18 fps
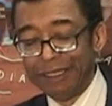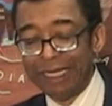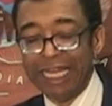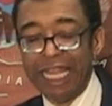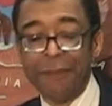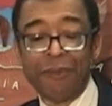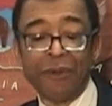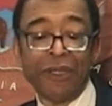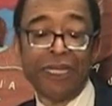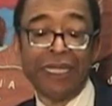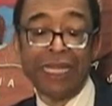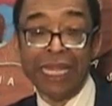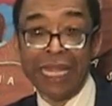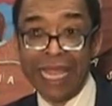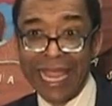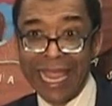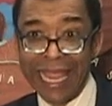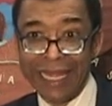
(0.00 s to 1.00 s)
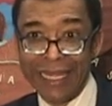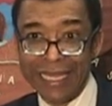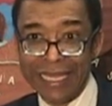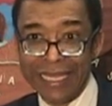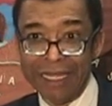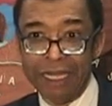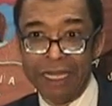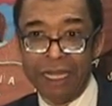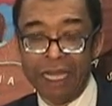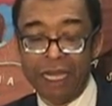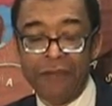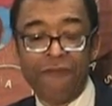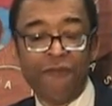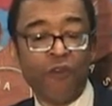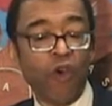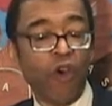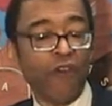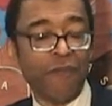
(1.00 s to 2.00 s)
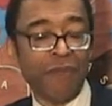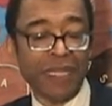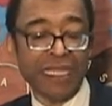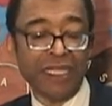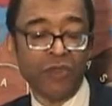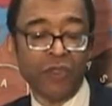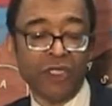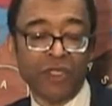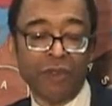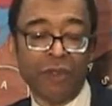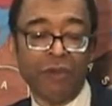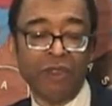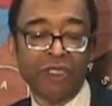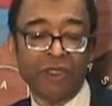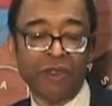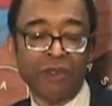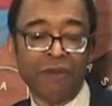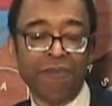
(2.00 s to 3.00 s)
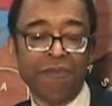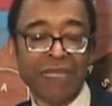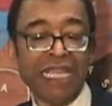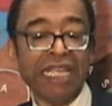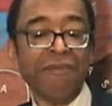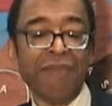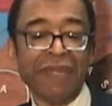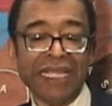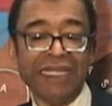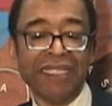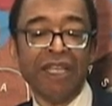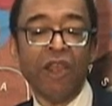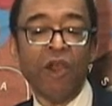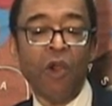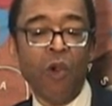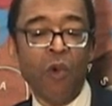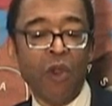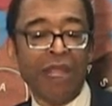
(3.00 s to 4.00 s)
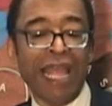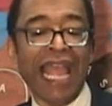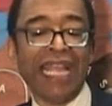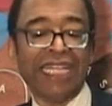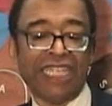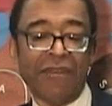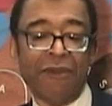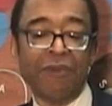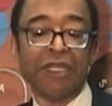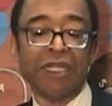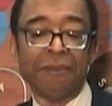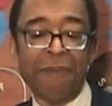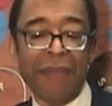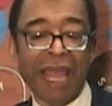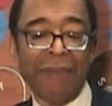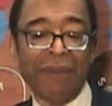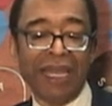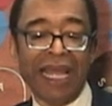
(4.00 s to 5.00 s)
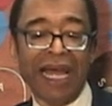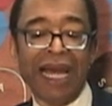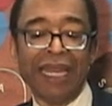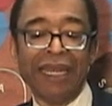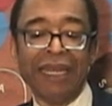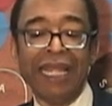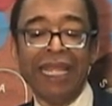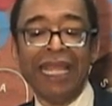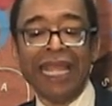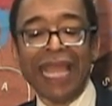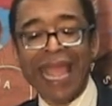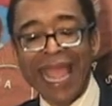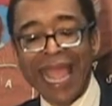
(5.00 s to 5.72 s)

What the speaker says: leopard, and the fourth beast was a mean beast. Well, actually, represented Babylon,